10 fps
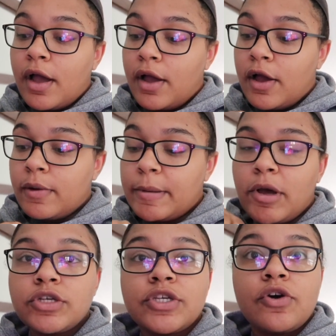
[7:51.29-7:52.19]

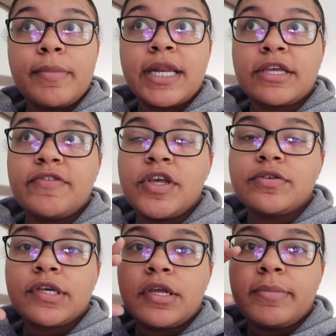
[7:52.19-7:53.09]
My next video
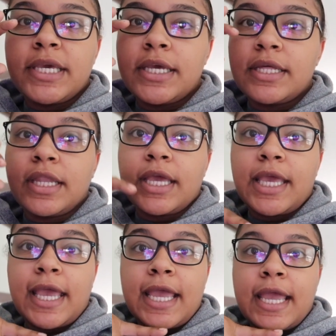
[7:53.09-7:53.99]
is going to be
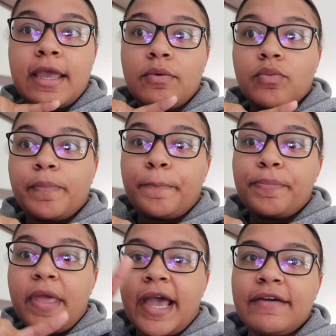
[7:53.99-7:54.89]
like a
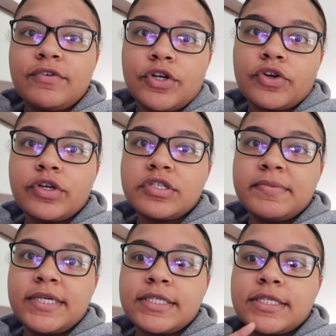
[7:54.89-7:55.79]
after
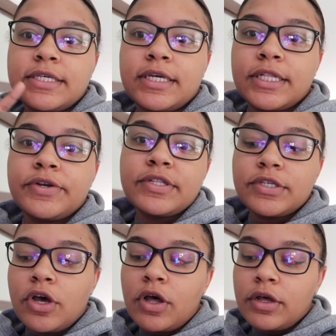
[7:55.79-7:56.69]
Christmas
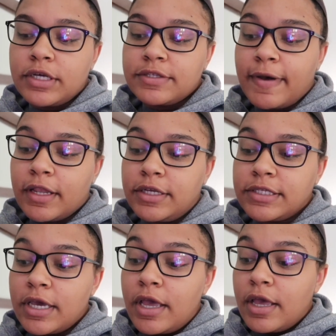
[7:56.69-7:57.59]
clearance haul, as well
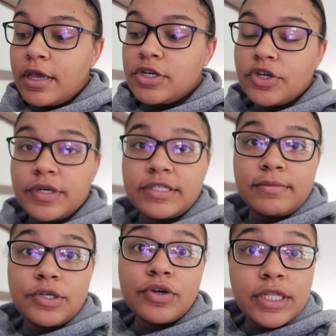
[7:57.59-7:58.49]
as showing
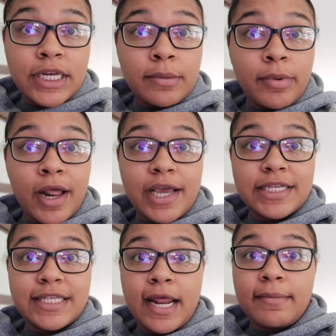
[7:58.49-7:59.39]
some new cleaning products that